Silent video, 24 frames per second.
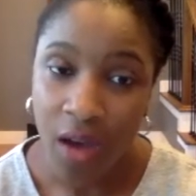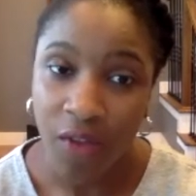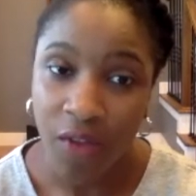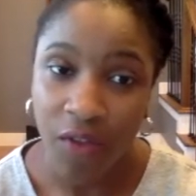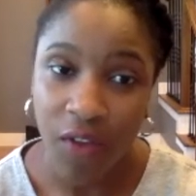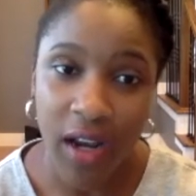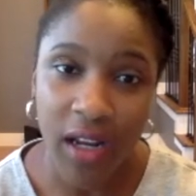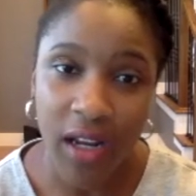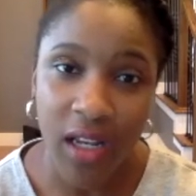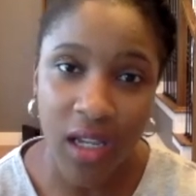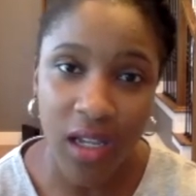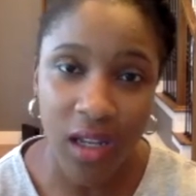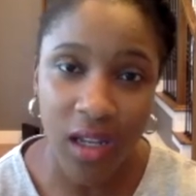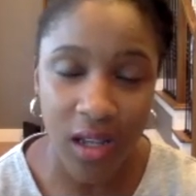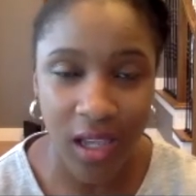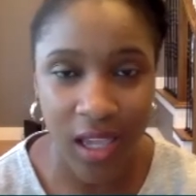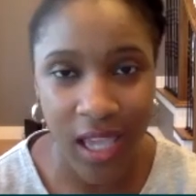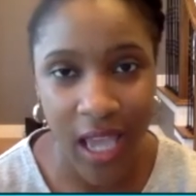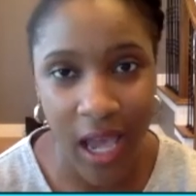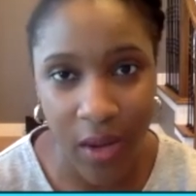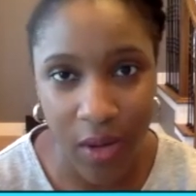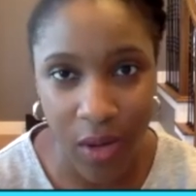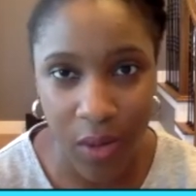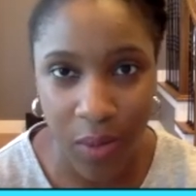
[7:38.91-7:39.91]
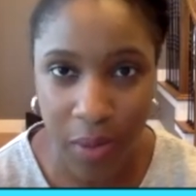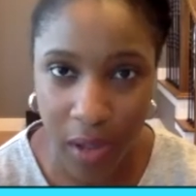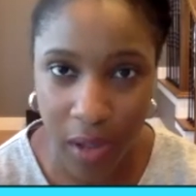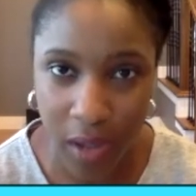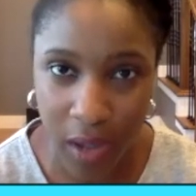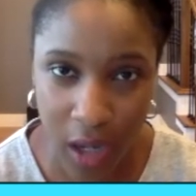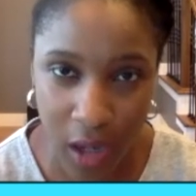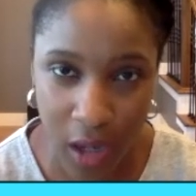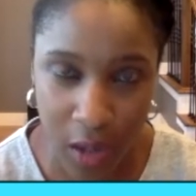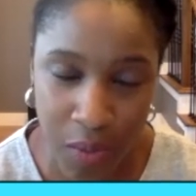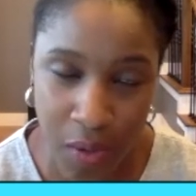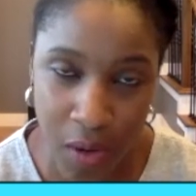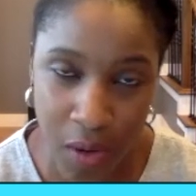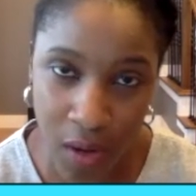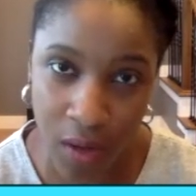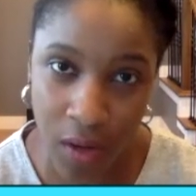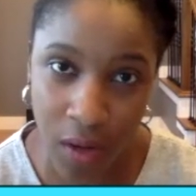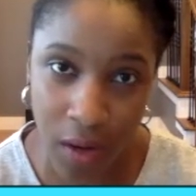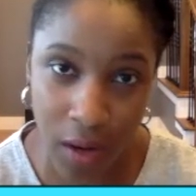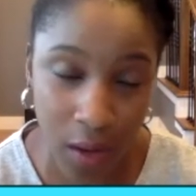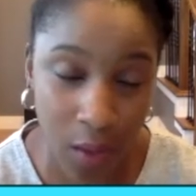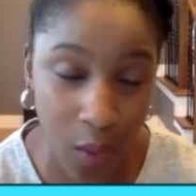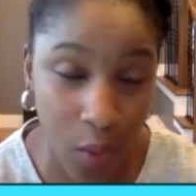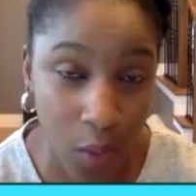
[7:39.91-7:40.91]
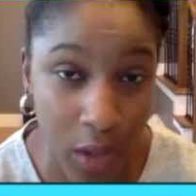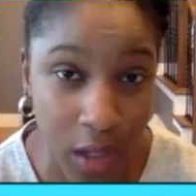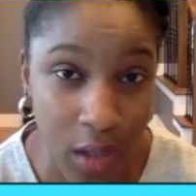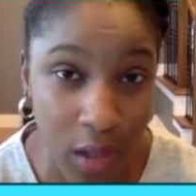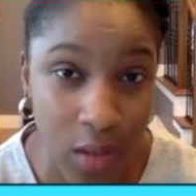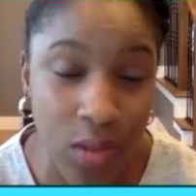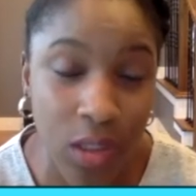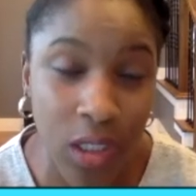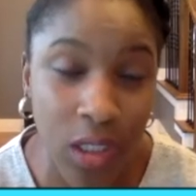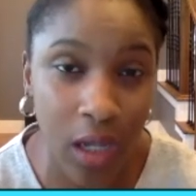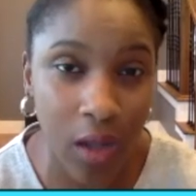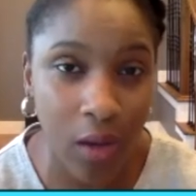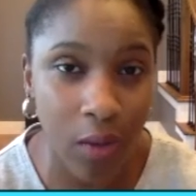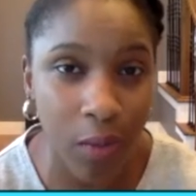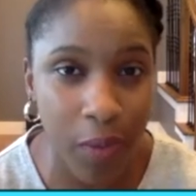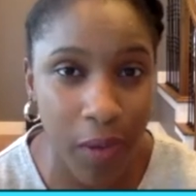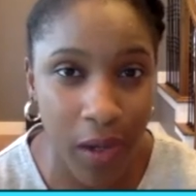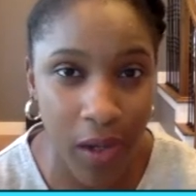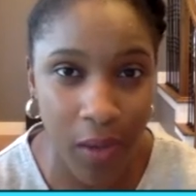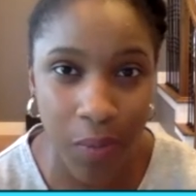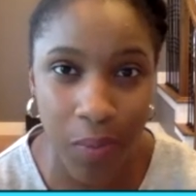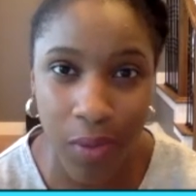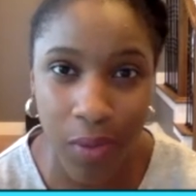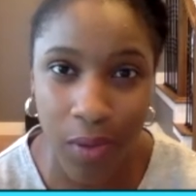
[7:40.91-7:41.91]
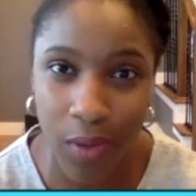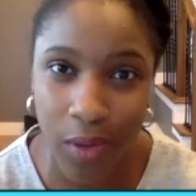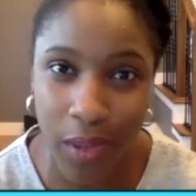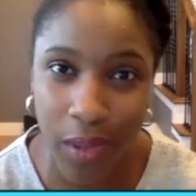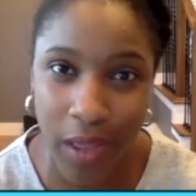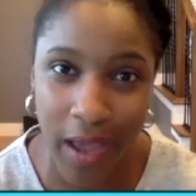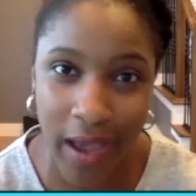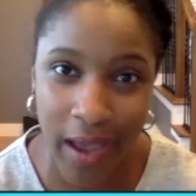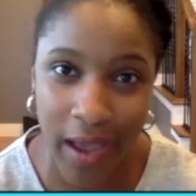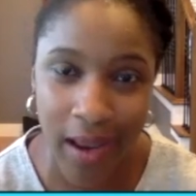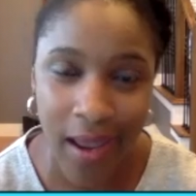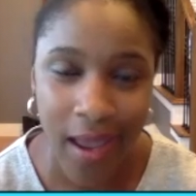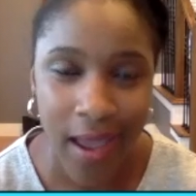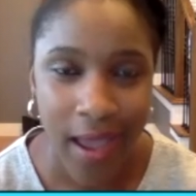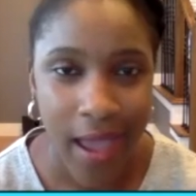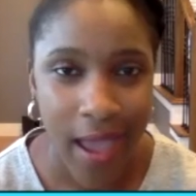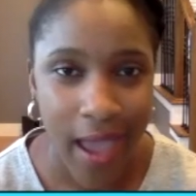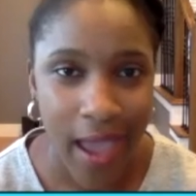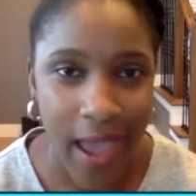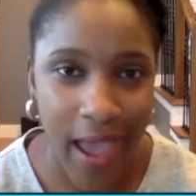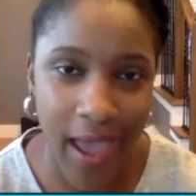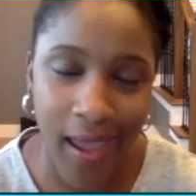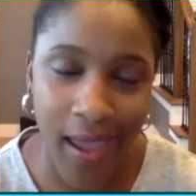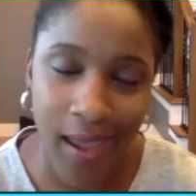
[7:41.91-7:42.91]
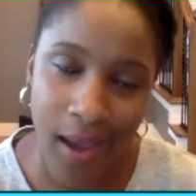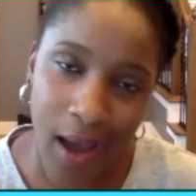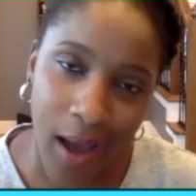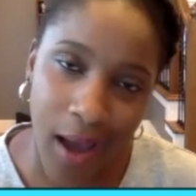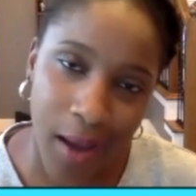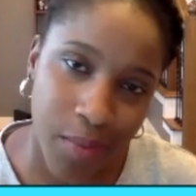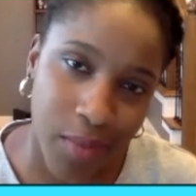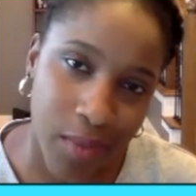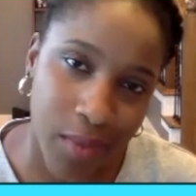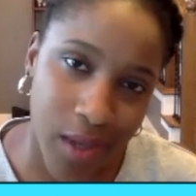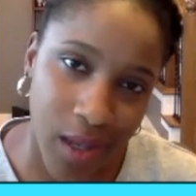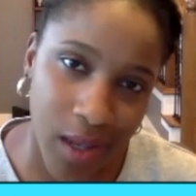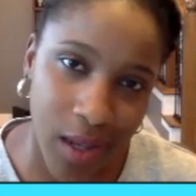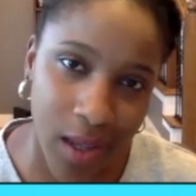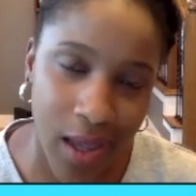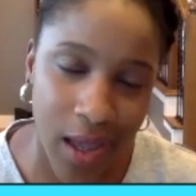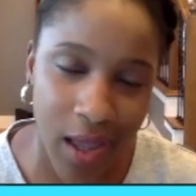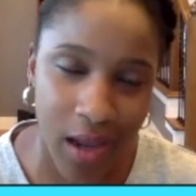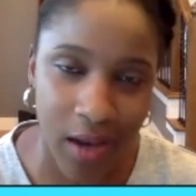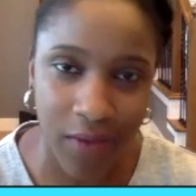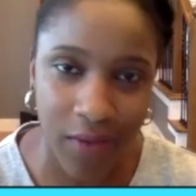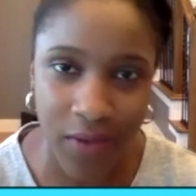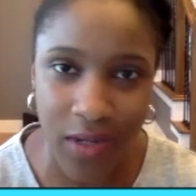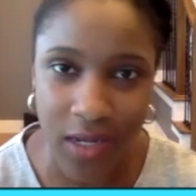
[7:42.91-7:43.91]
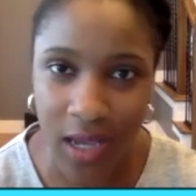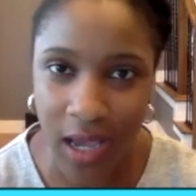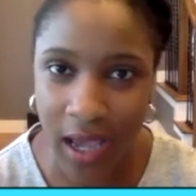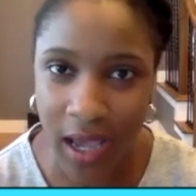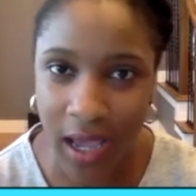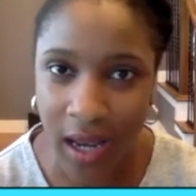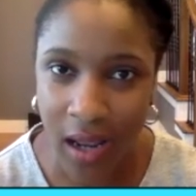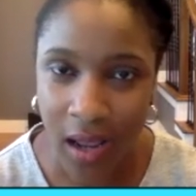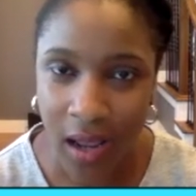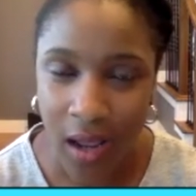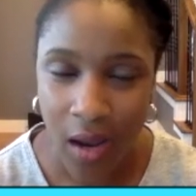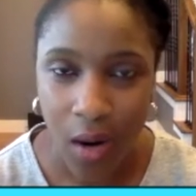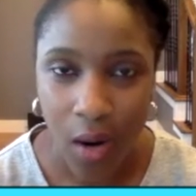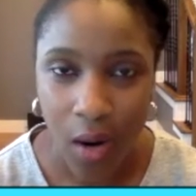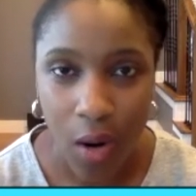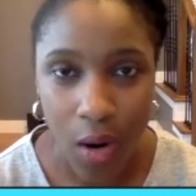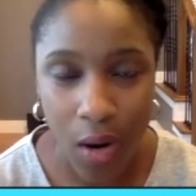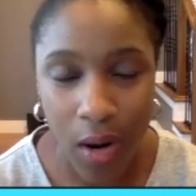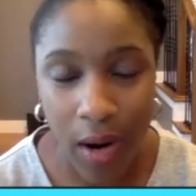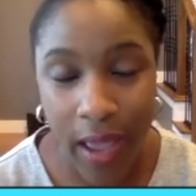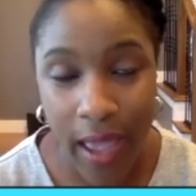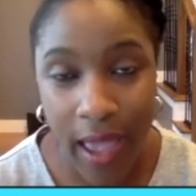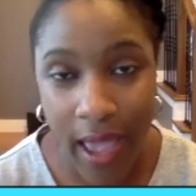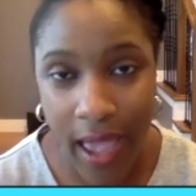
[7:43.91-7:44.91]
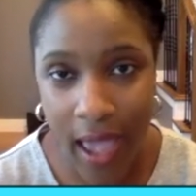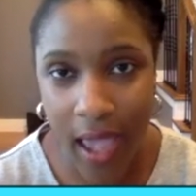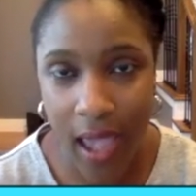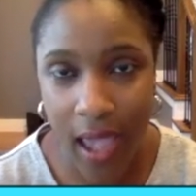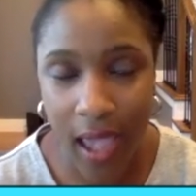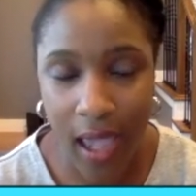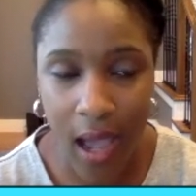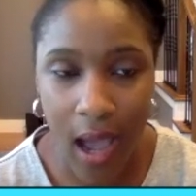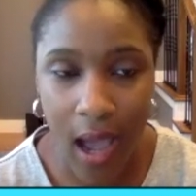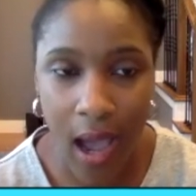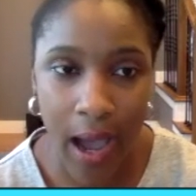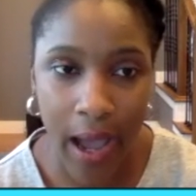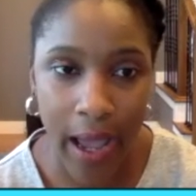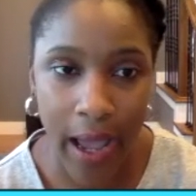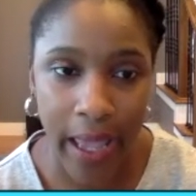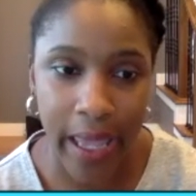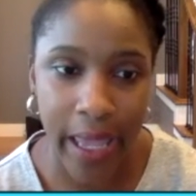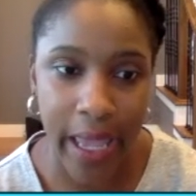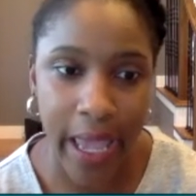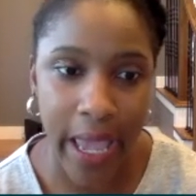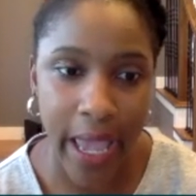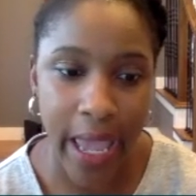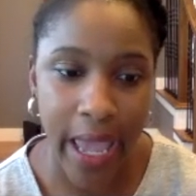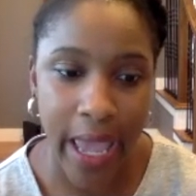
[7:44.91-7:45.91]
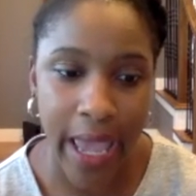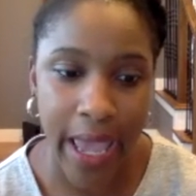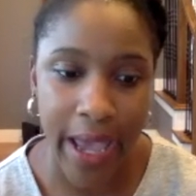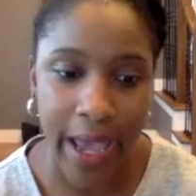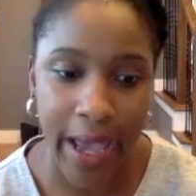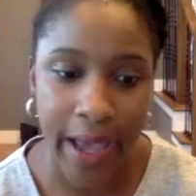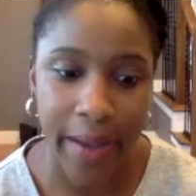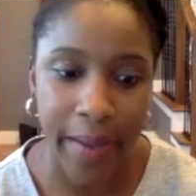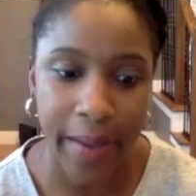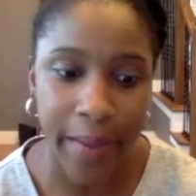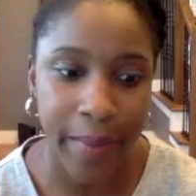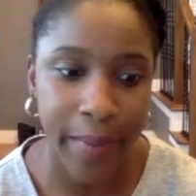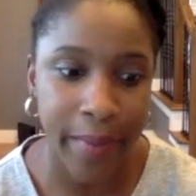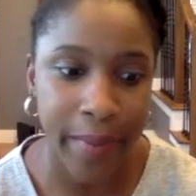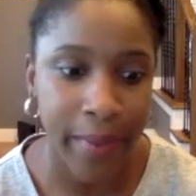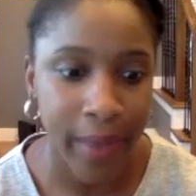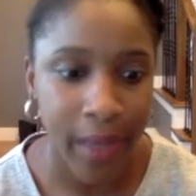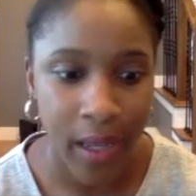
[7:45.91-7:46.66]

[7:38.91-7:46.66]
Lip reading: Finding an accountability partner. When you tell people that, hey, I'm getting out of debt, or hey, I am